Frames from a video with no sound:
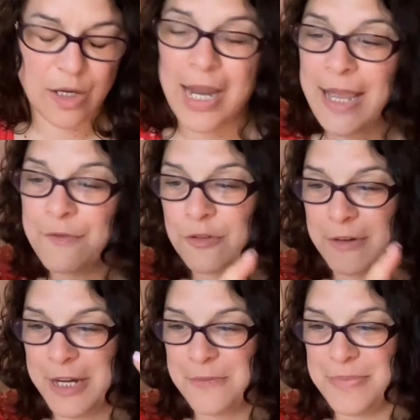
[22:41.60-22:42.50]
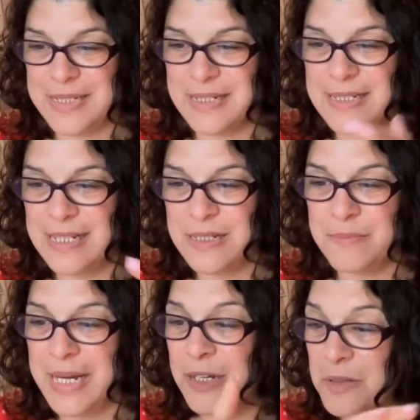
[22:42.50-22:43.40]
I have grown businesses
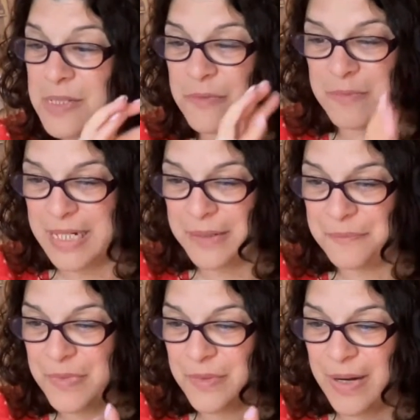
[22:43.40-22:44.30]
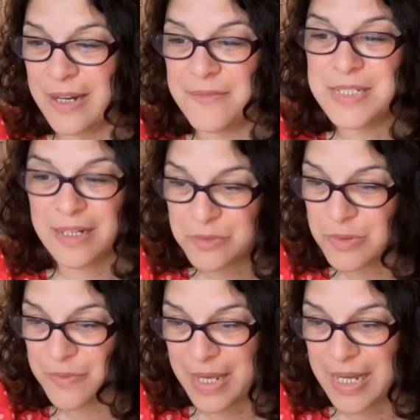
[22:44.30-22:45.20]
and made lots of money, right? I've done
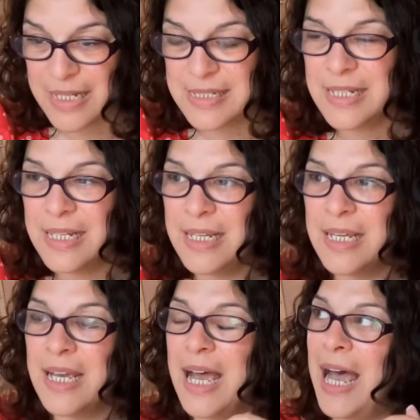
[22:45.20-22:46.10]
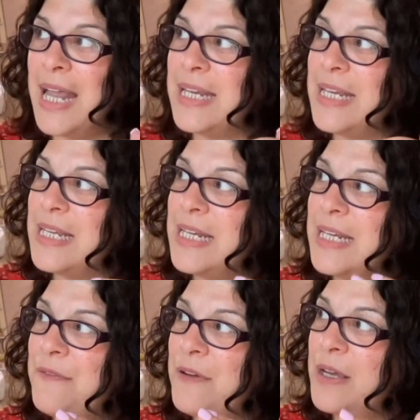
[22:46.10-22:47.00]
all of that. And it
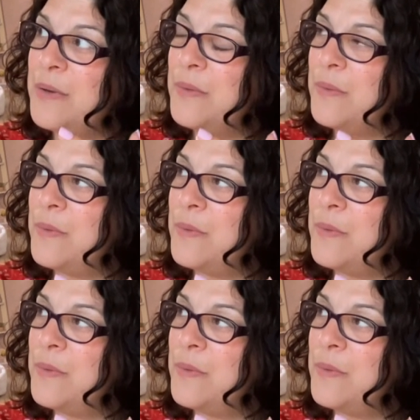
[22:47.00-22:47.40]
never